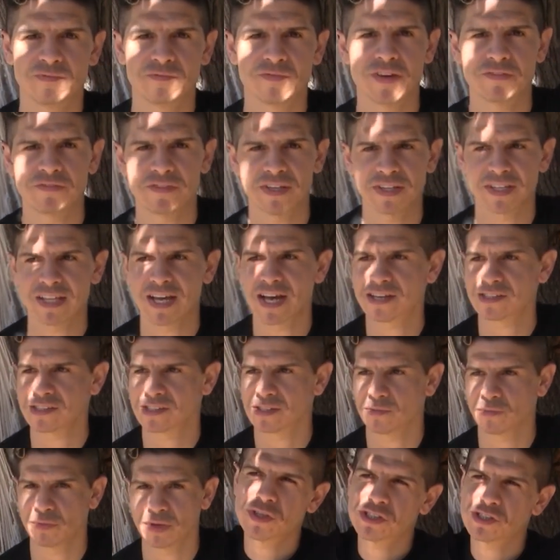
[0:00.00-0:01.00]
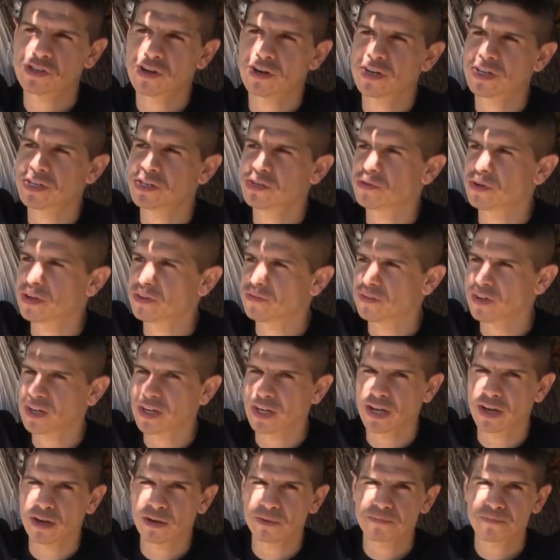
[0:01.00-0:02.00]
50,000. We started doing
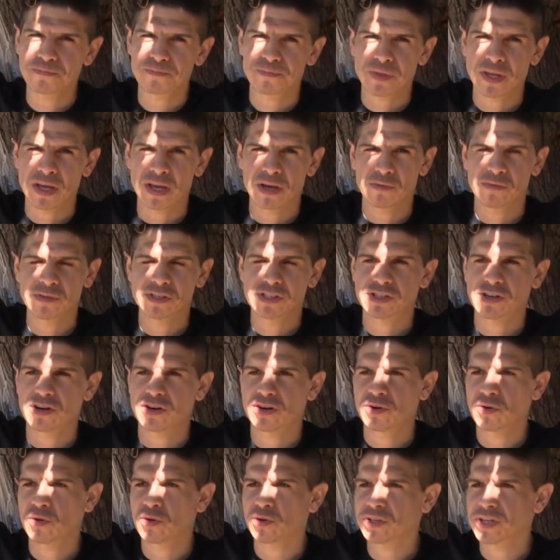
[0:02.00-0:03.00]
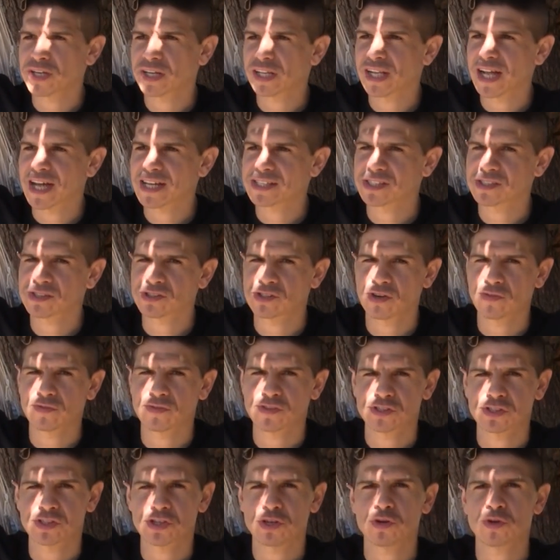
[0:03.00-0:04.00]
video. We started holding classes
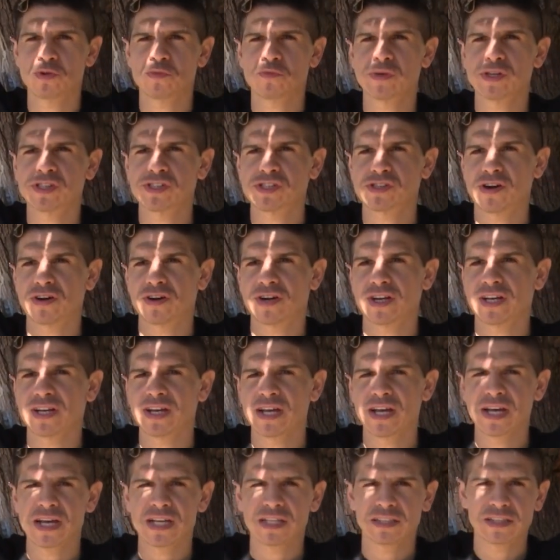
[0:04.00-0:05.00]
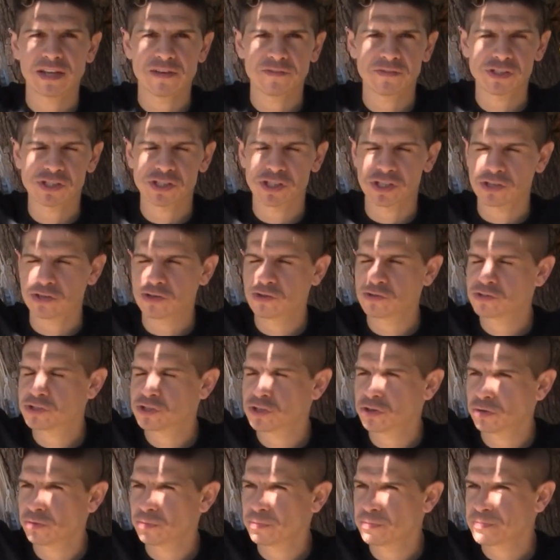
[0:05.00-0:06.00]
over Zoom. We started leveraging
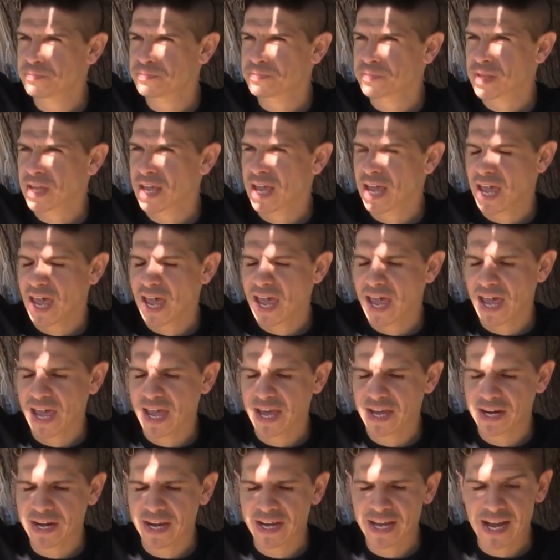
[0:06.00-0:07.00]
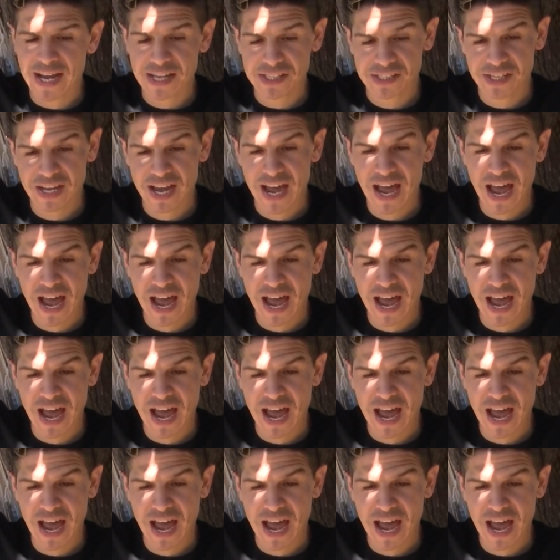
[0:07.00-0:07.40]
YouTube. And I got to